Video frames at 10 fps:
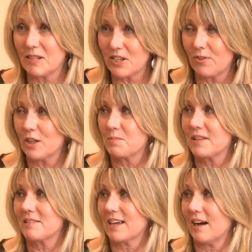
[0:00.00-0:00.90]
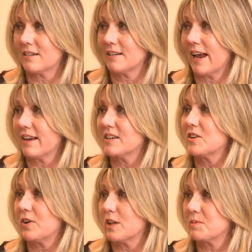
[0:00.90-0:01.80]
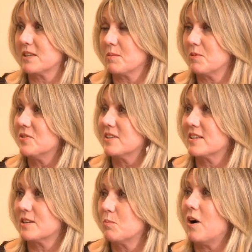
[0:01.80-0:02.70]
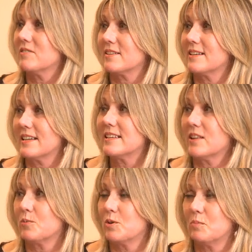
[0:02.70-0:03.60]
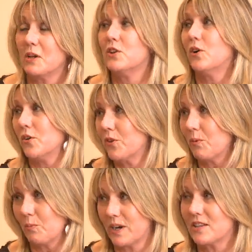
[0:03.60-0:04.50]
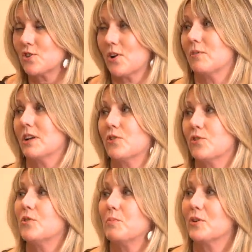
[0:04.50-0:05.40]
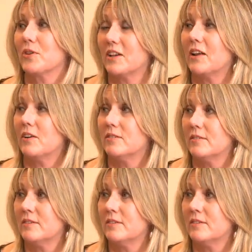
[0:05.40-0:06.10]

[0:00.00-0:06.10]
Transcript: develops its gut and it develops its immune system whilst it is in the womb, and not when it's travelling through the birth canal.